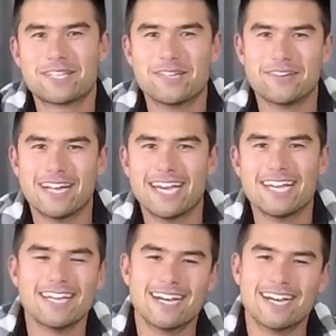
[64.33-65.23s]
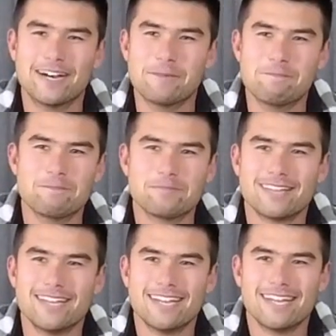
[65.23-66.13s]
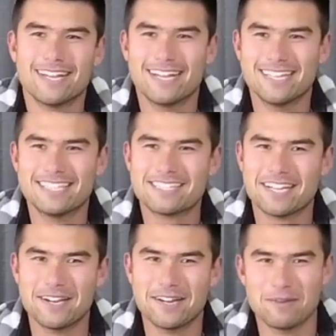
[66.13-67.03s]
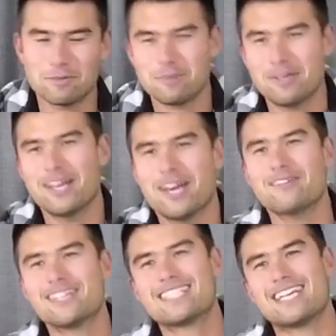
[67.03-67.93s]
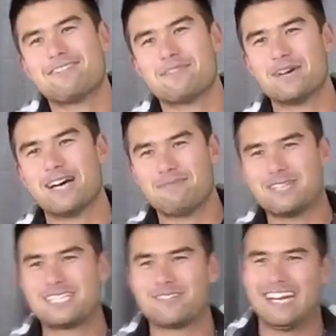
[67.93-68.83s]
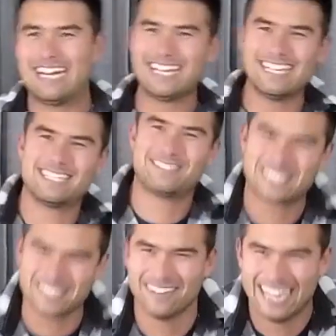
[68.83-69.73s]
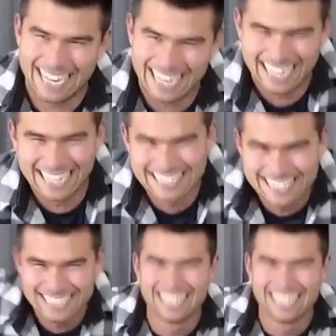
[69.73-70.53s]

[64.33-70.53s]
Q&A like this, so I'm a little bit nervous. Every part of me's sweating, especially my hands.